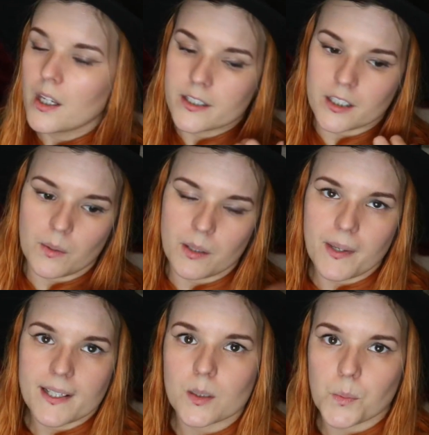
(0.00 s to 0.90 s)
So he
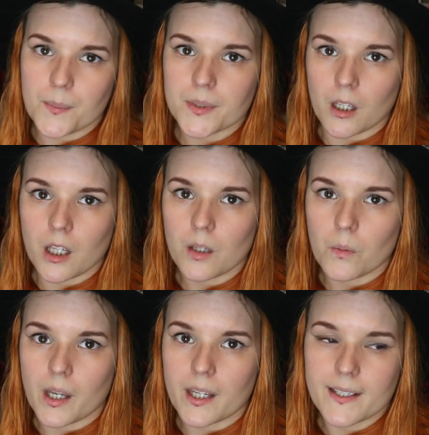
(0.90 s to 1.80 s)
makes this website
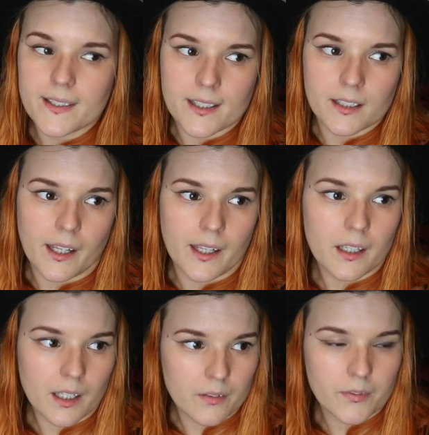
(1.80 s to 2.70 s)
where he says
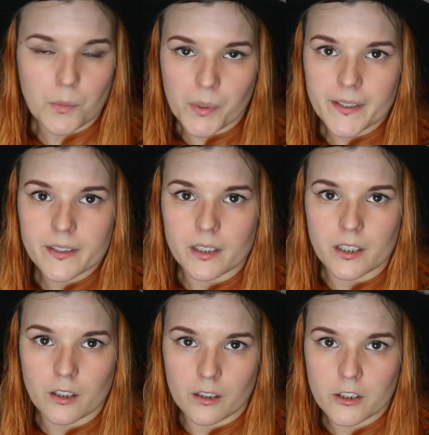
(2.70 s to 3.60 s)
like in a few months
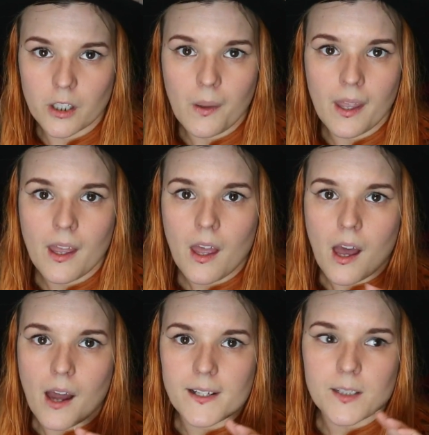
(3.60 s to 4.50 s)
he's going to do it,
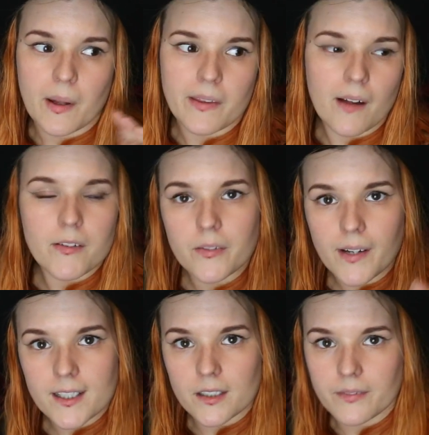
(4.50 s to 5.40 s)
and it's about the after
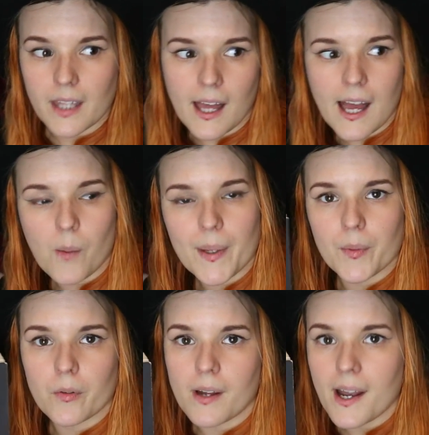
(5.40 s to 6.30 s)
effects of that, how
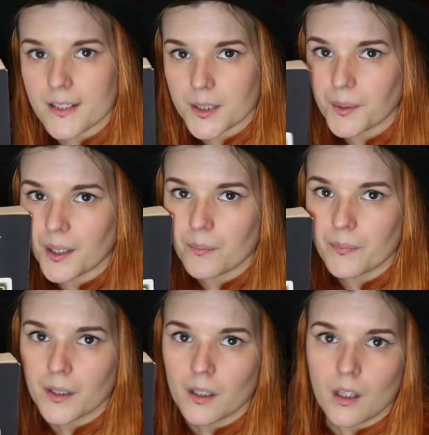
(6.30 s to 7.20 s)
people react to him,
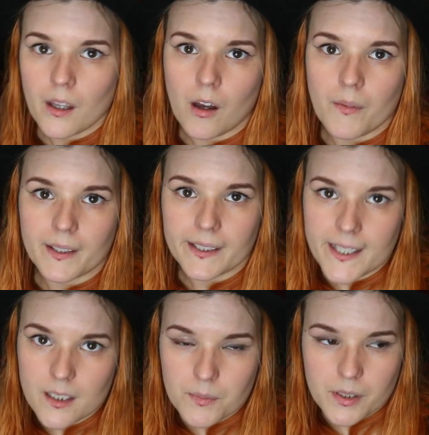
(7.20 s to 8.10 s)
on the
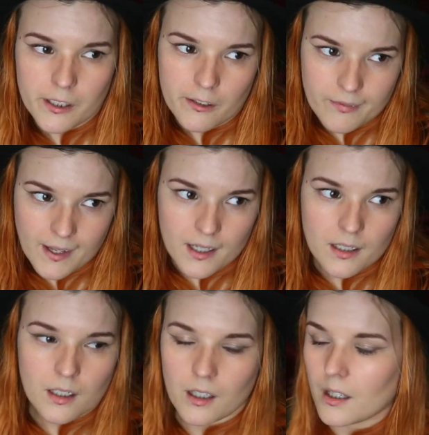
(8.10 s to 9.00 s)
lead up to the
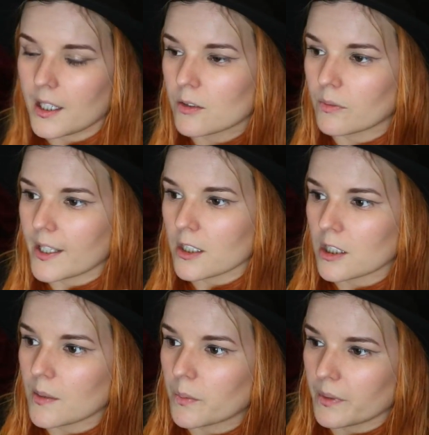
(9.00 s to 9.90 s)
event, his
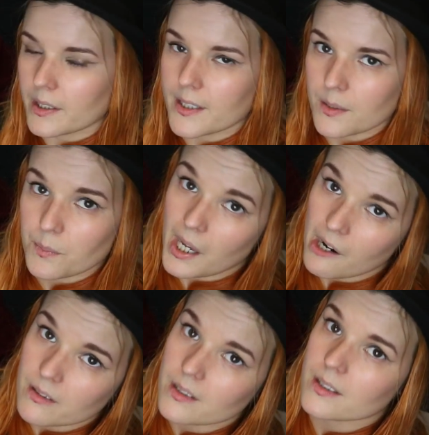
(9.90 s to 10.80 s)
relationships with his
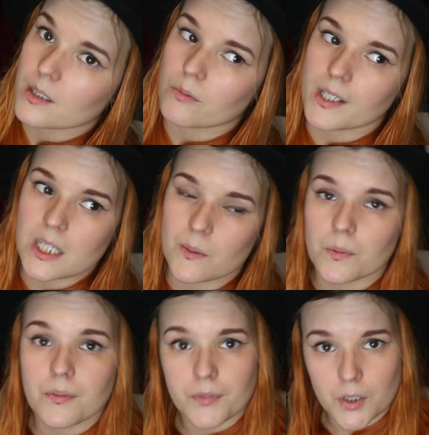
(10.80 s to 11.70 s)
parents, his relationships
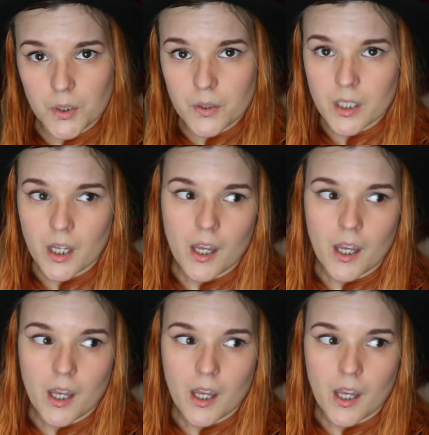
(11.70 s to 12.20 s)
with food,